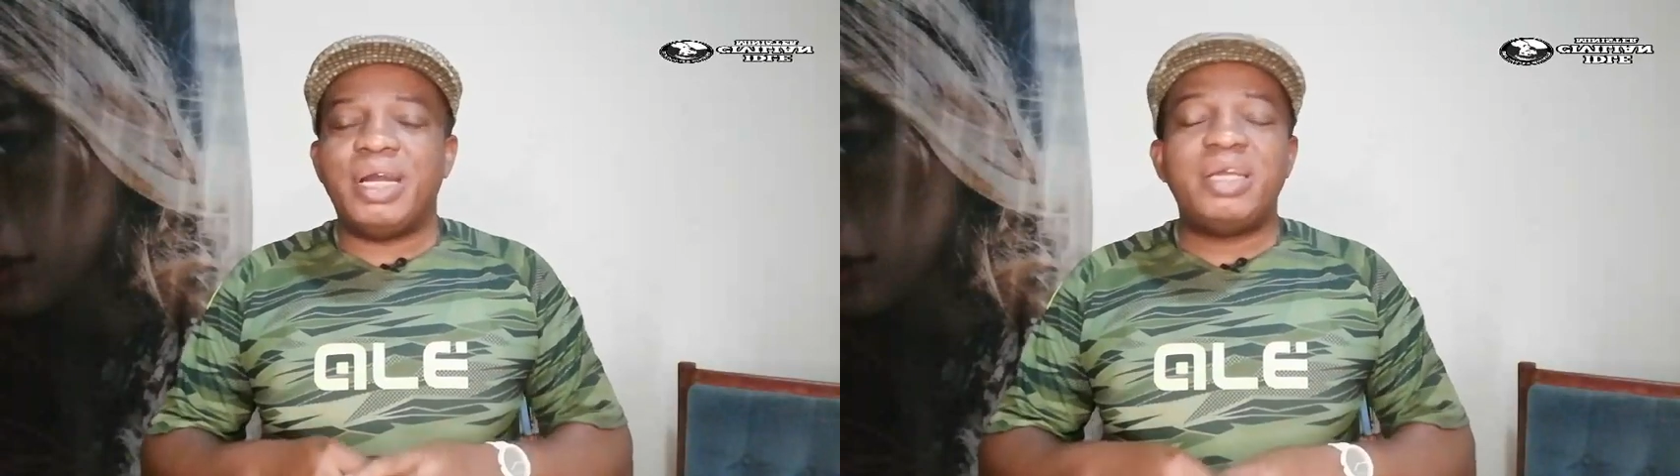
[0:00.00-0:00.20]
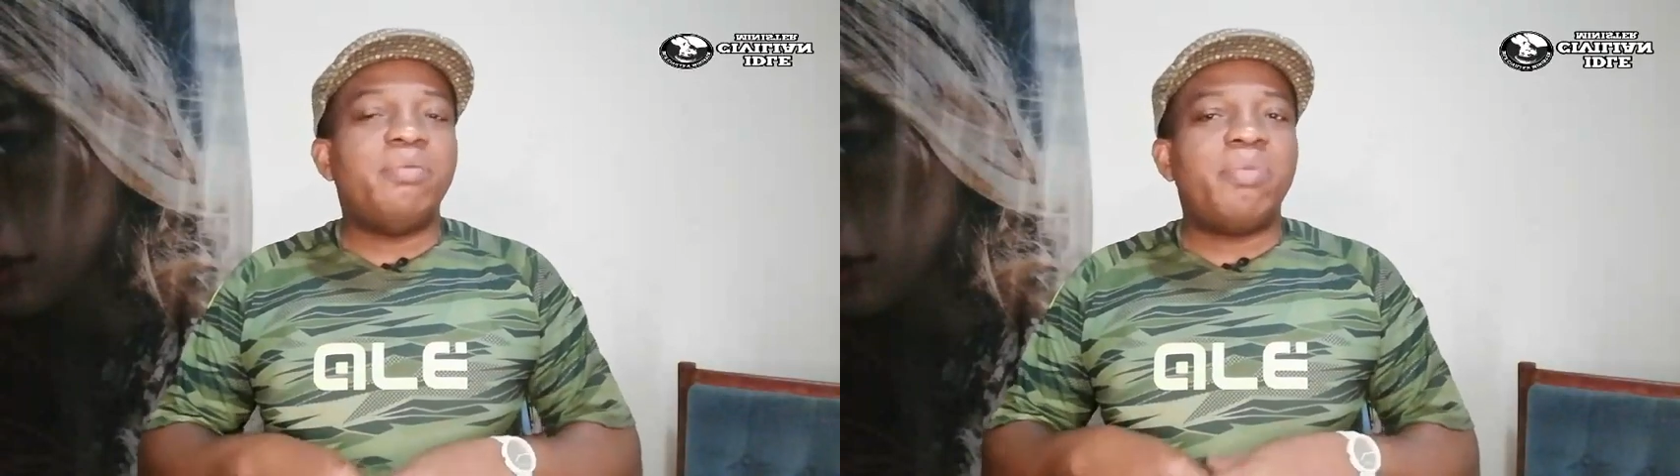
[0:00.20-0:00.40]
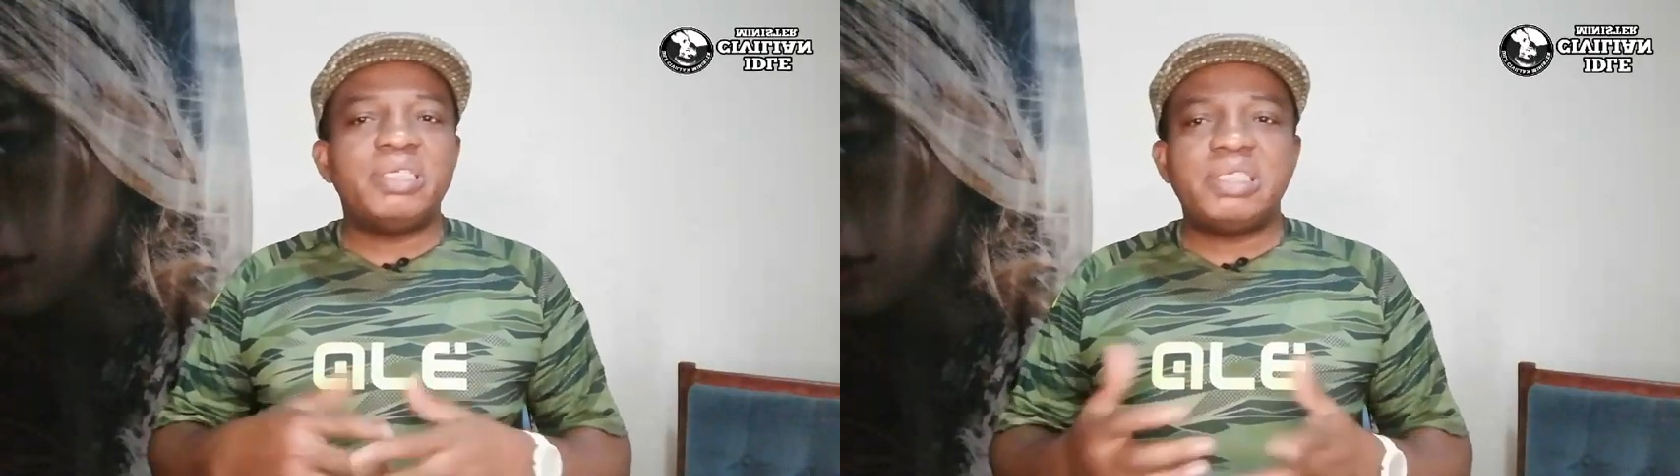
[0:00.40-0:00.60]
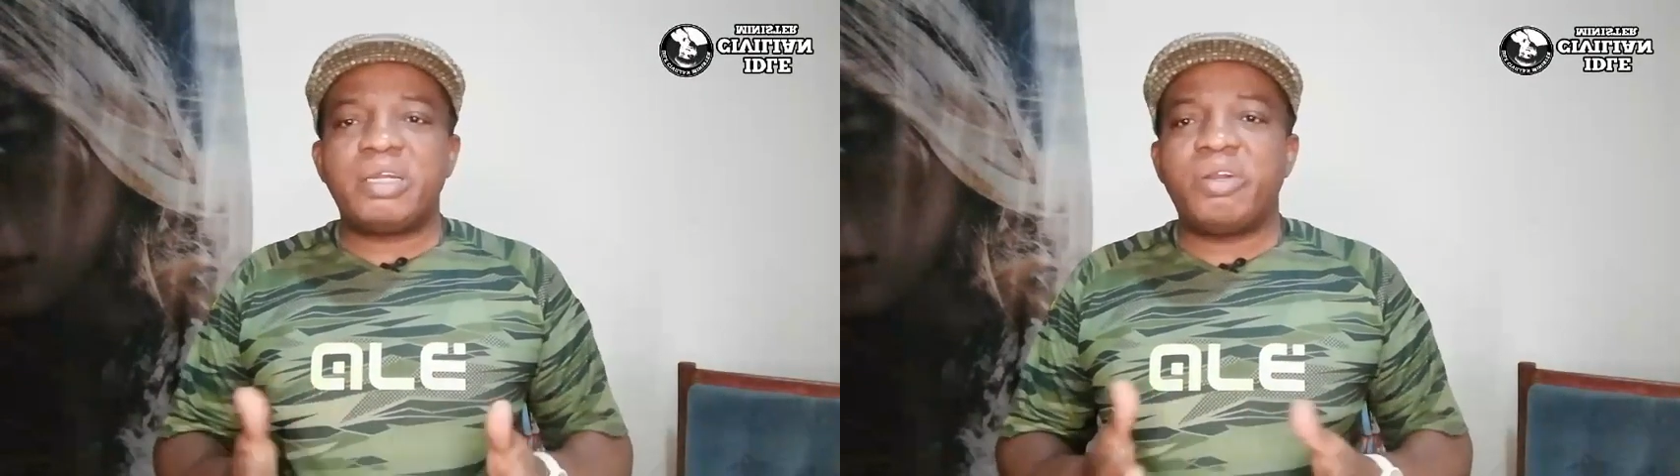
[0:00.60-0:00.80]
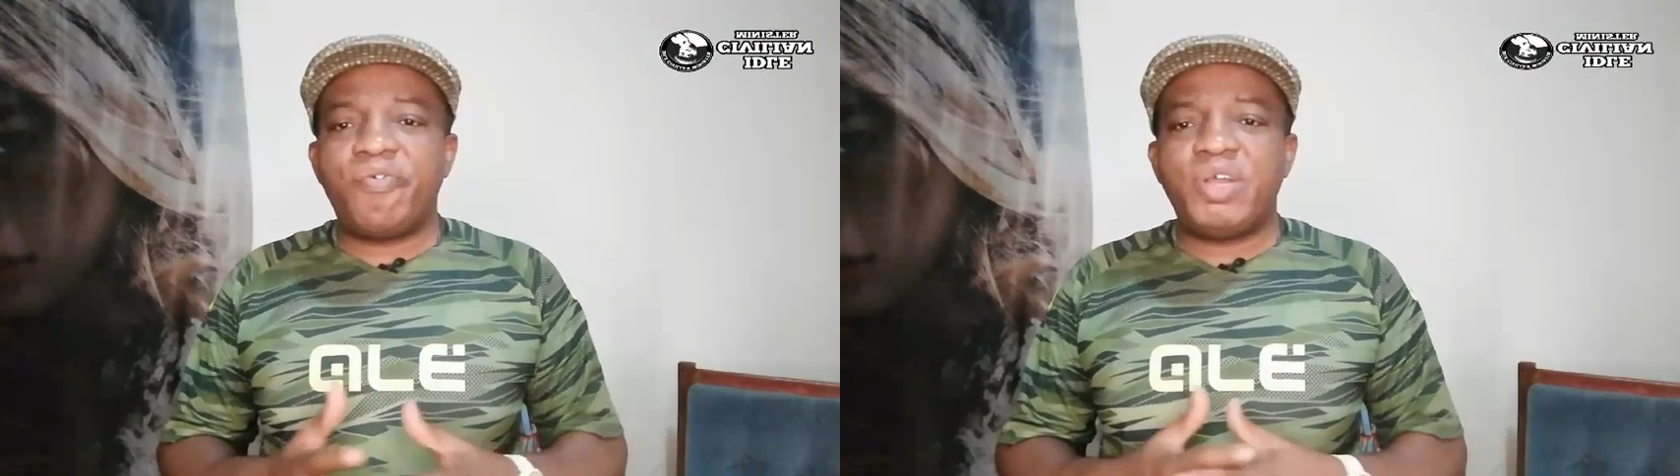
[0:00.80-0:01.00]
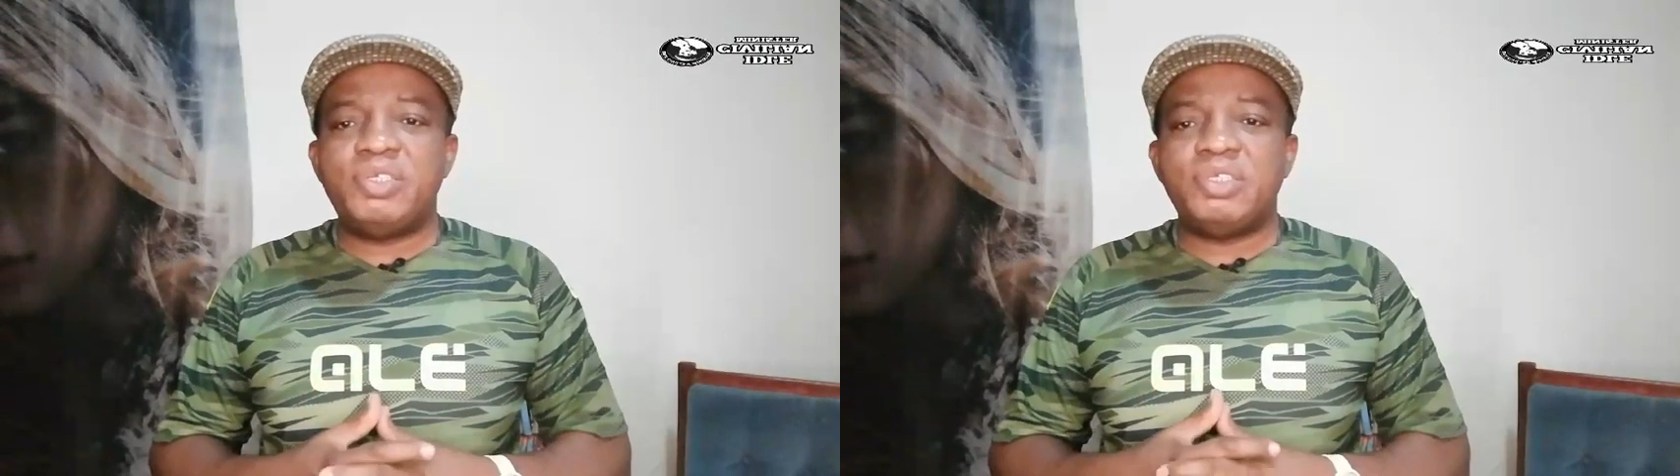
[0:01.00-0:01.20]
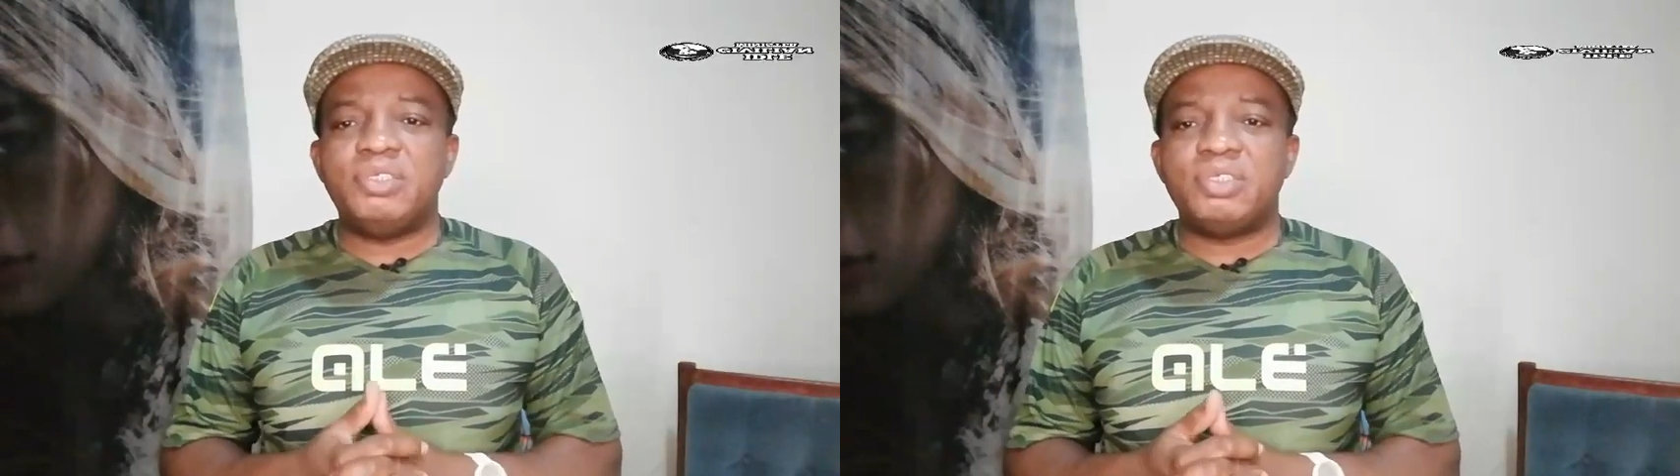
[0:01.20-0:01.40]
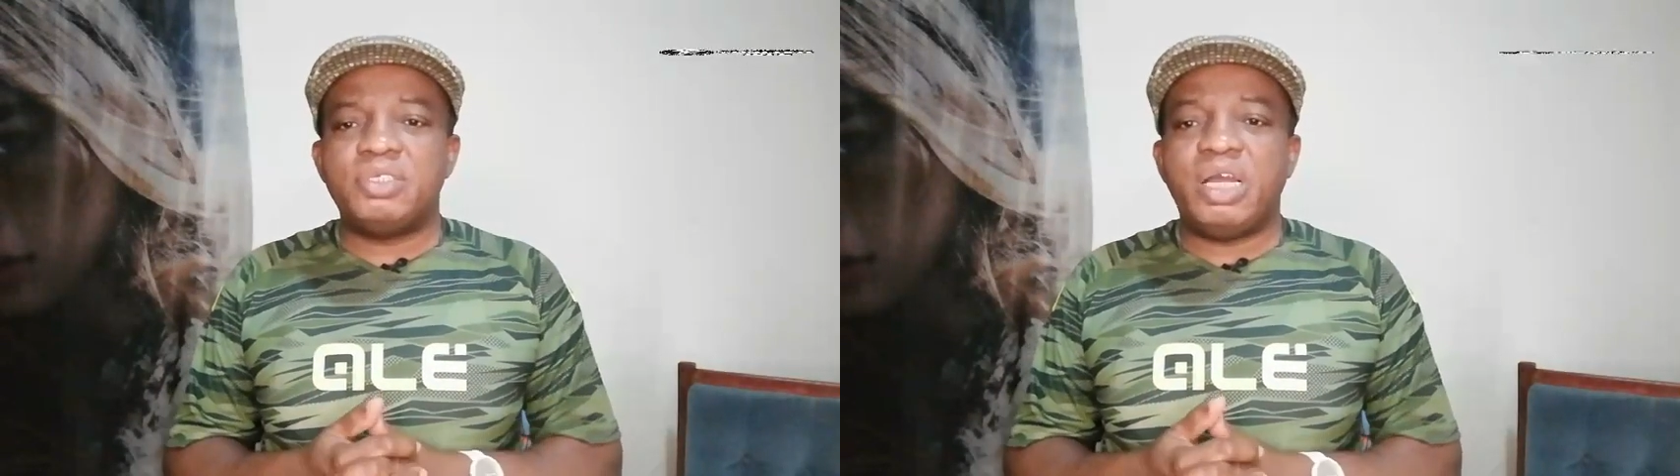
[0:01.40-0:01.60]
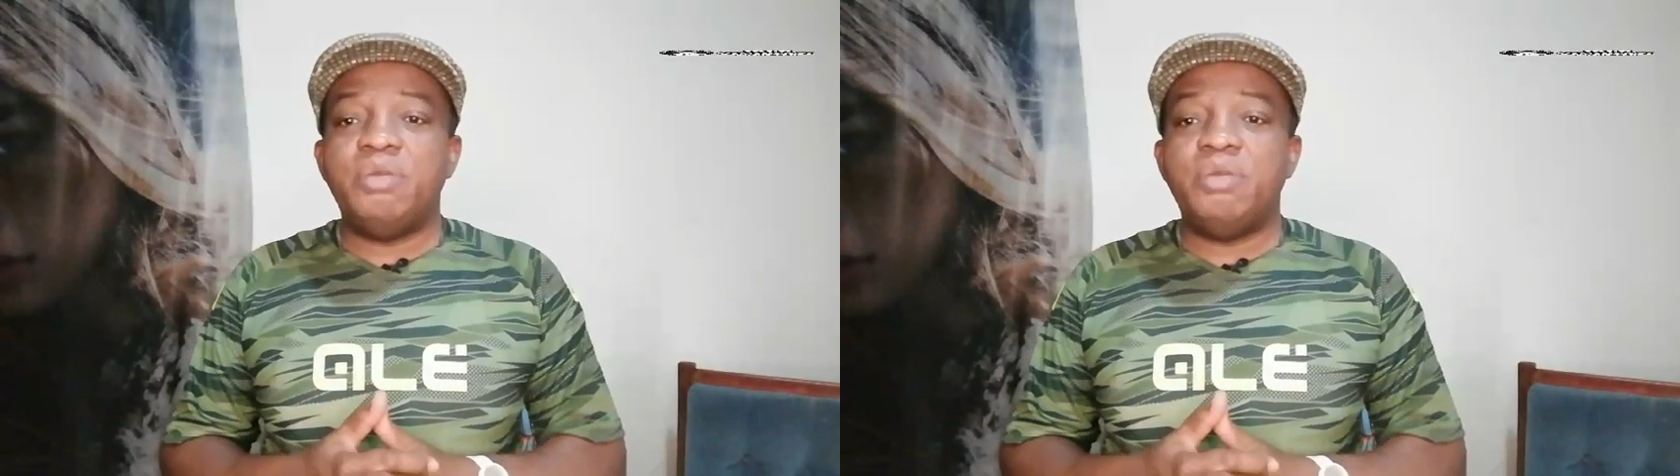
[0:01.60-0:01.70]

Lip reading: animal sacrifices,